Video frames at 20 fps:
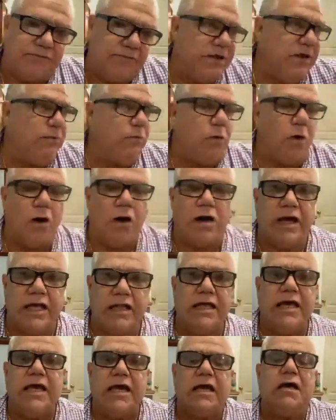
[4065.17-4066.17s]
a free
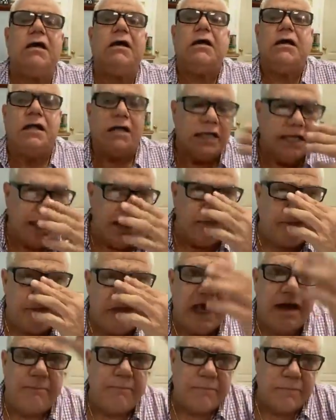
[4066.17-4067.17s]
walk in here,
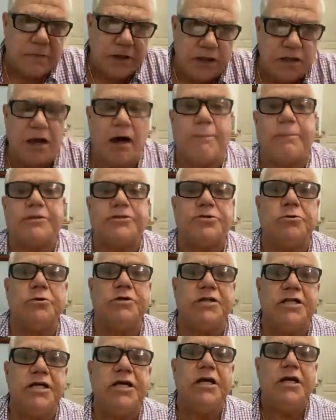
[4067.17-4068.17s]
give them an
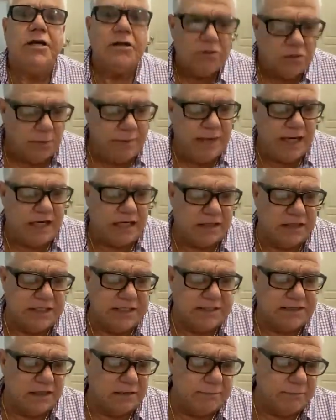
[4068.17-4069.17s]
opportunity to make
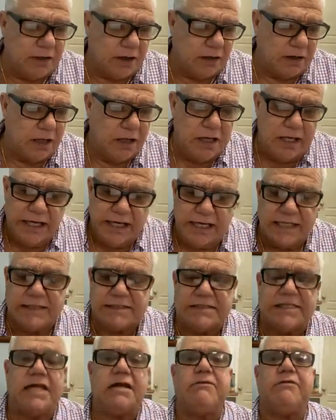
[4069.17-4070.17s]
a decent buck
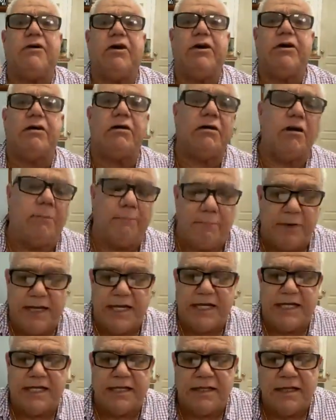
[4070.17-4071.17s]
instead of all
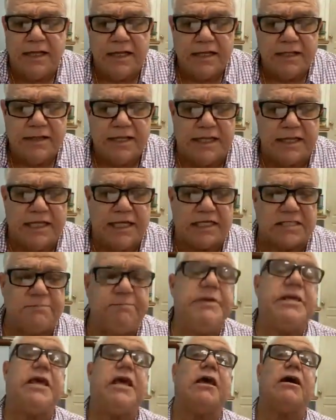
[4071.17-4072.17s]
complaining that they
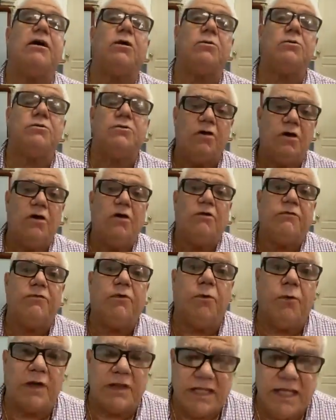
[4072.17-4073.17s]
are speaking out
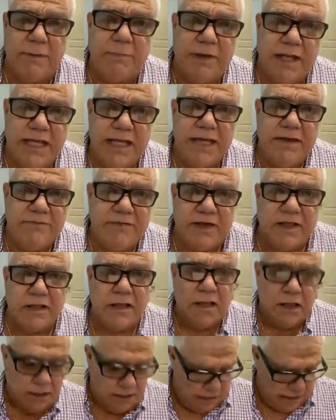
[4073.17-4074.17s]
for what they believe
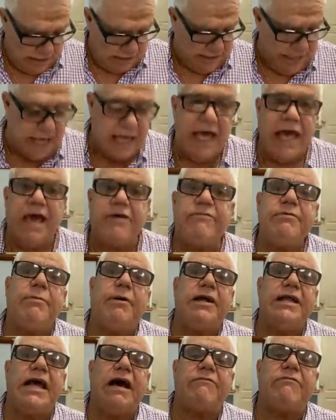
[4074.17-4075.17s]
in.
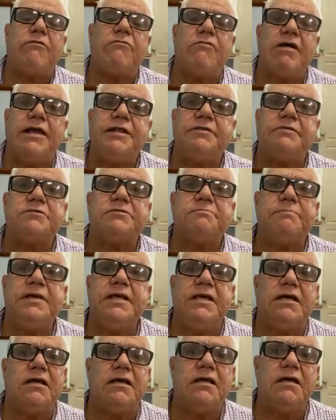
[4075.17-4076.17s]
Everybody have a right to
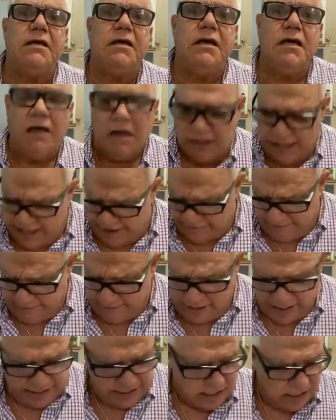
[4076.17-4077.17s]
speak.
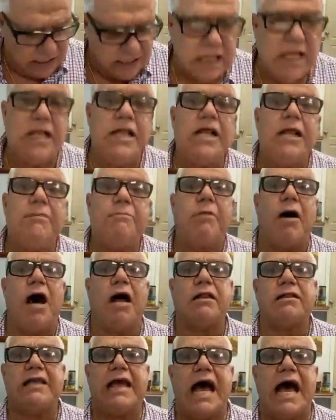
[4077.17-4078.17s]
Everybody got their little
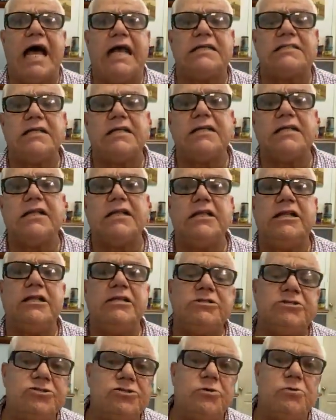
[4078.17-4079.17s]
podcasts and their
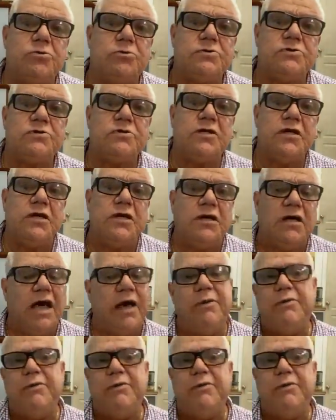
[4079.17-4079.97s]
little shows.